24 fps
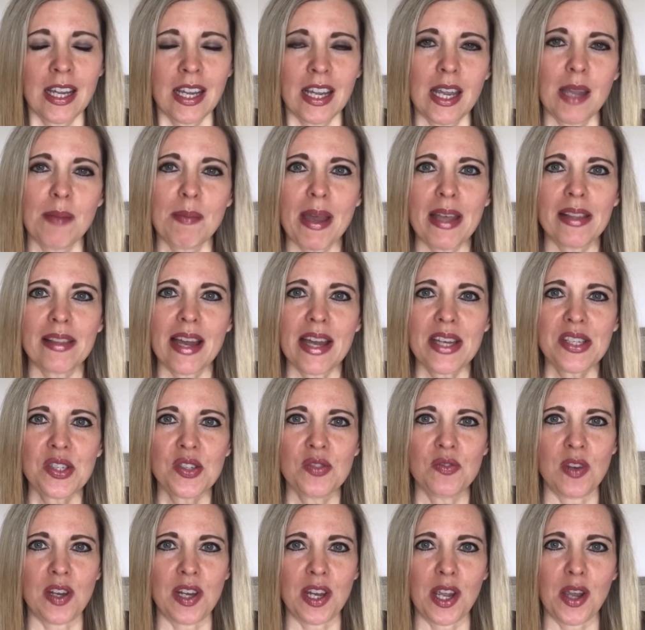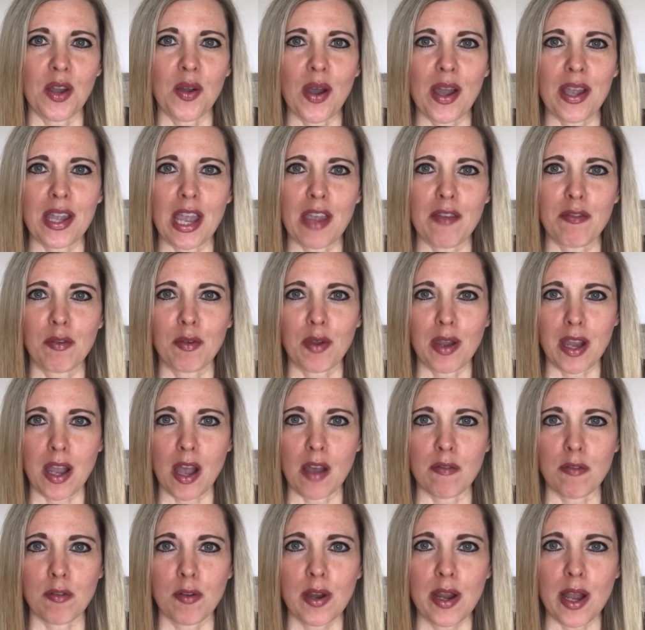In my last video, I gave a
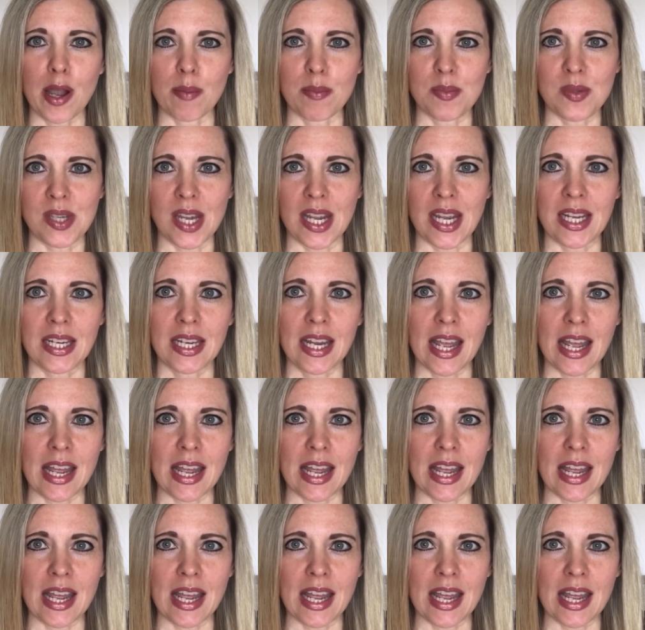recovery update